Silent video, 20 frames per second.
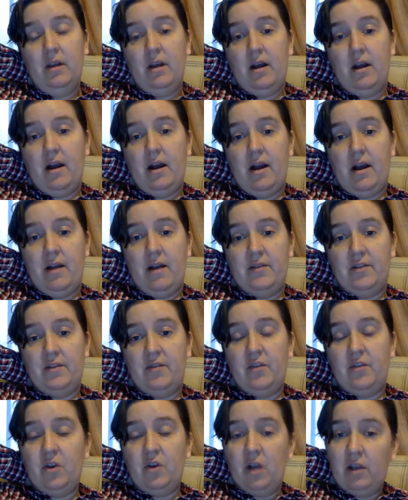So
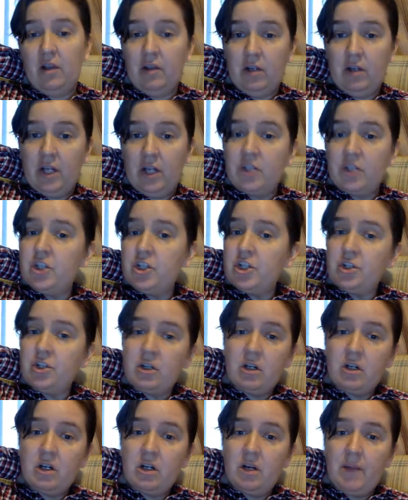if you're a little
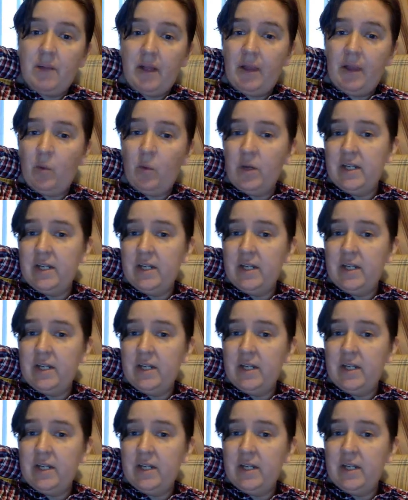unsure about like